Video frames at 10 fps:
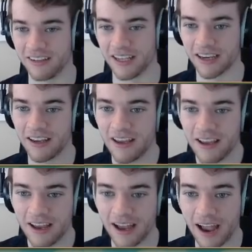Attack.
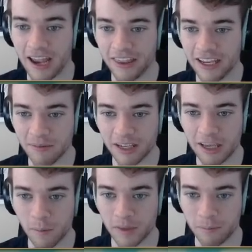I think i want to
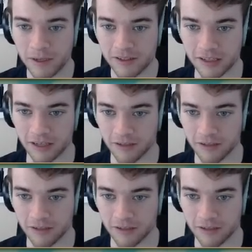keep them in the PC.